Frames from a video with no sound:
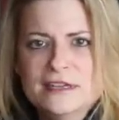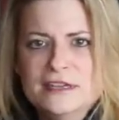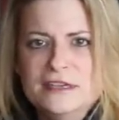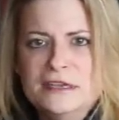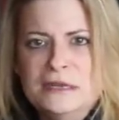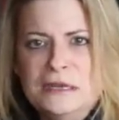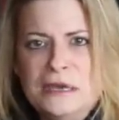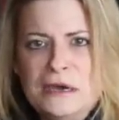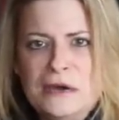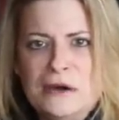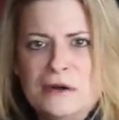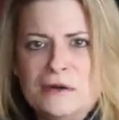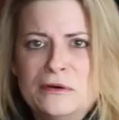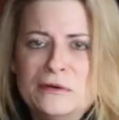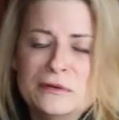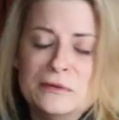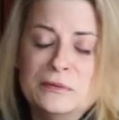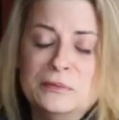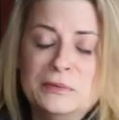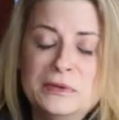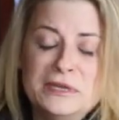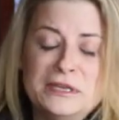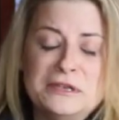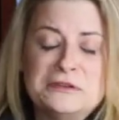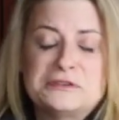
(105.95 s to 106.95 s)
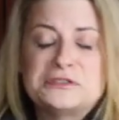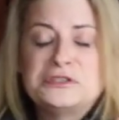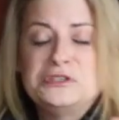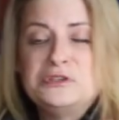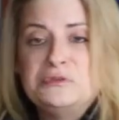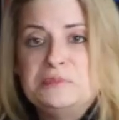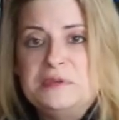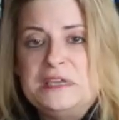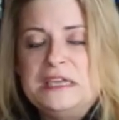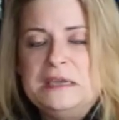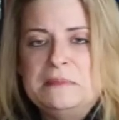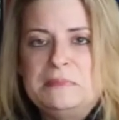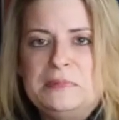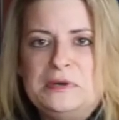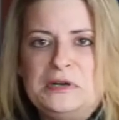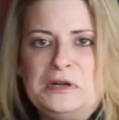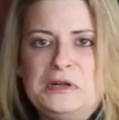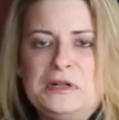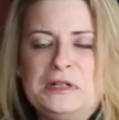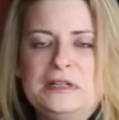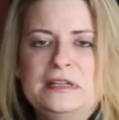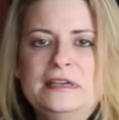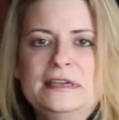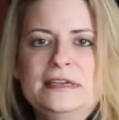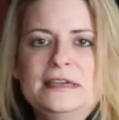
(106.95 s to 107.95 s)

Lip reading: you know, here's new people,